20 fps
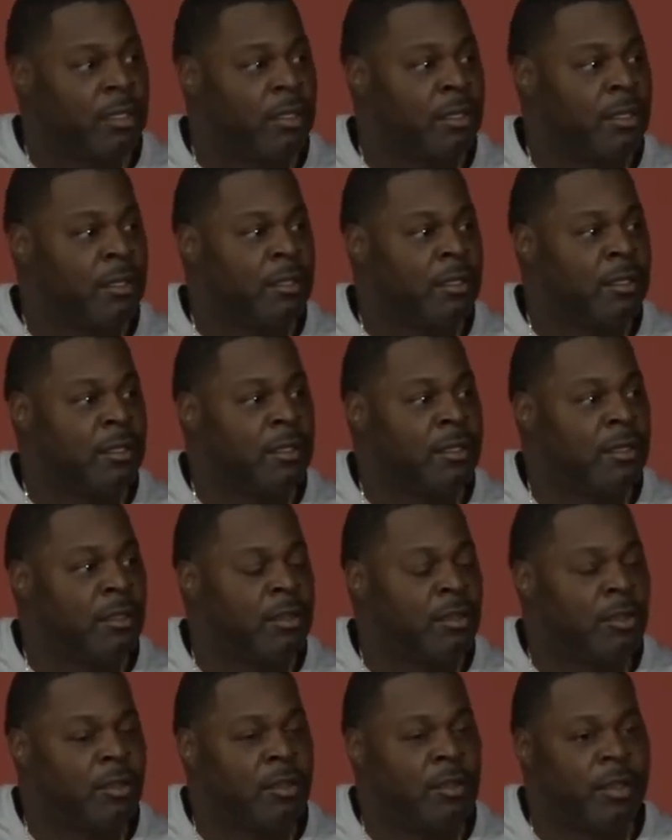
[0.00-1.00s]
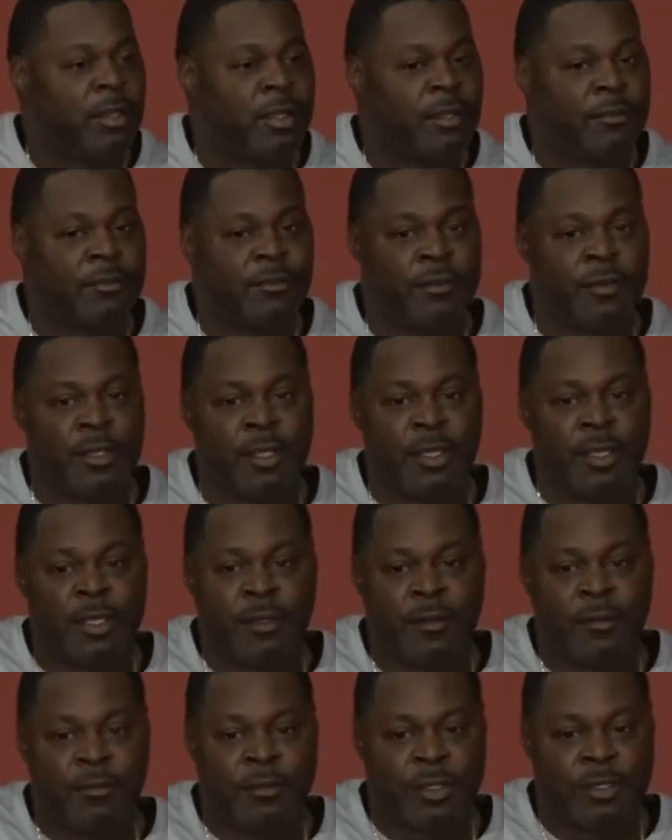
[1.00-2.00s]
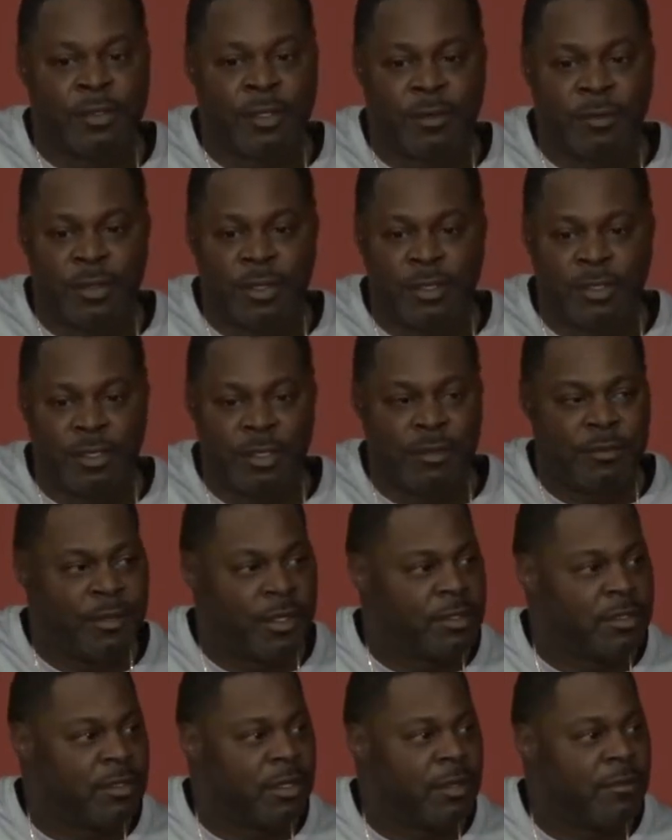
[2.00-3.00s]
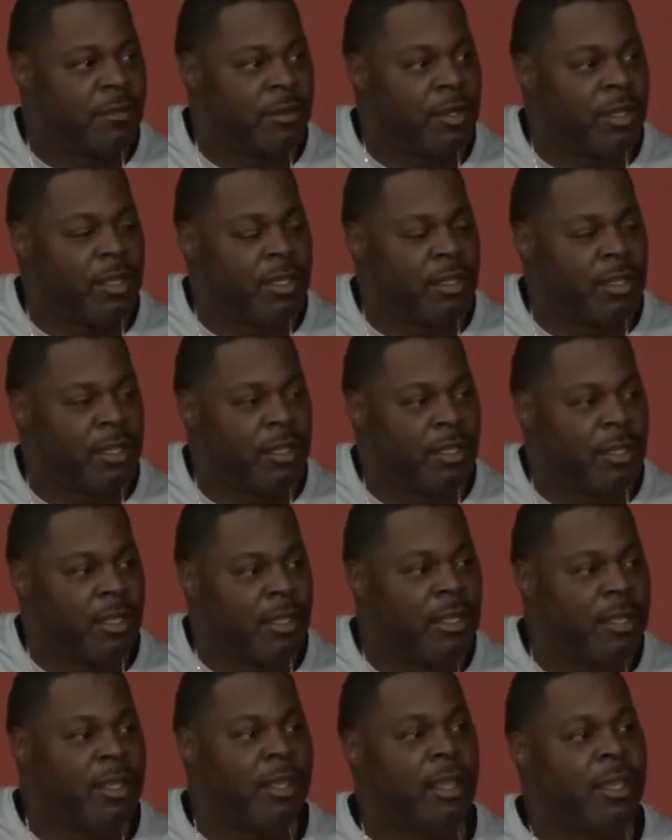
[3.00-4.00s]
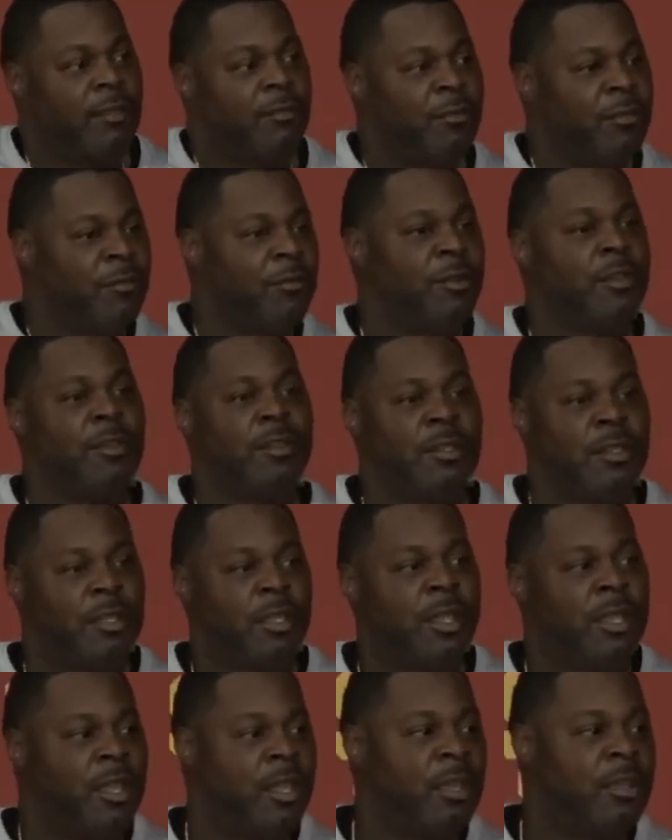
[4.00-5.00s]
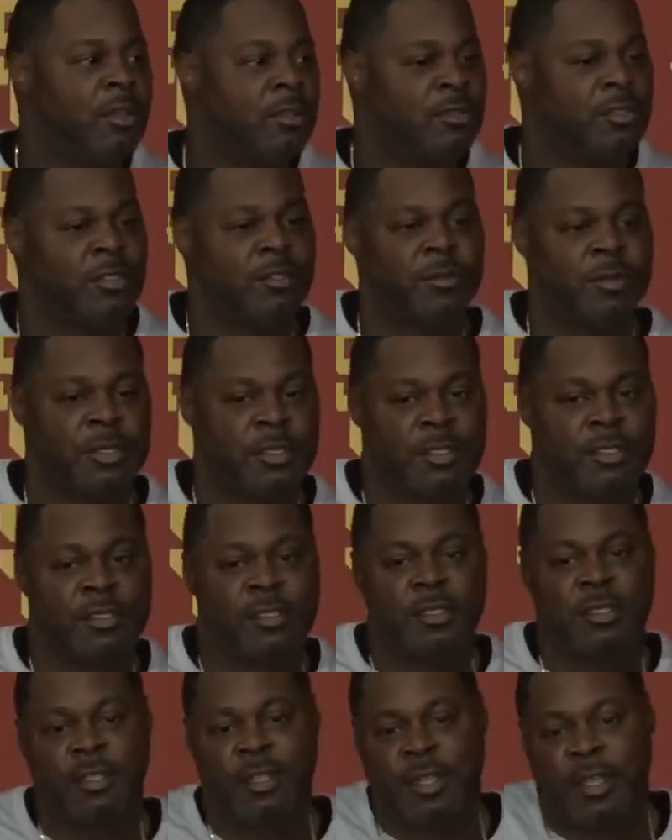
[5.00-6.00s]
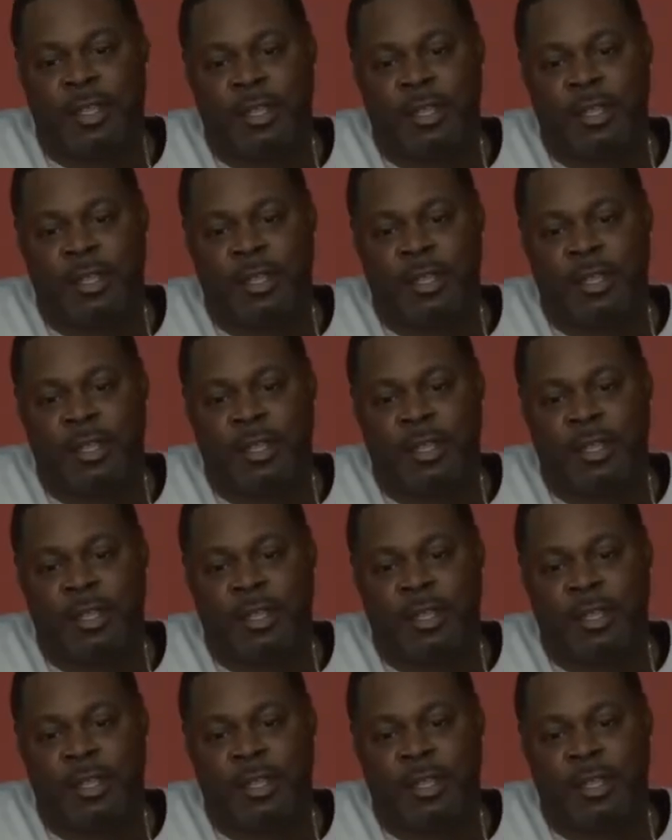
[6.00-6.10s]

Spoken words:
And you know, if for some reason, if there's ever anything that he can't fulfill in a head coach's position,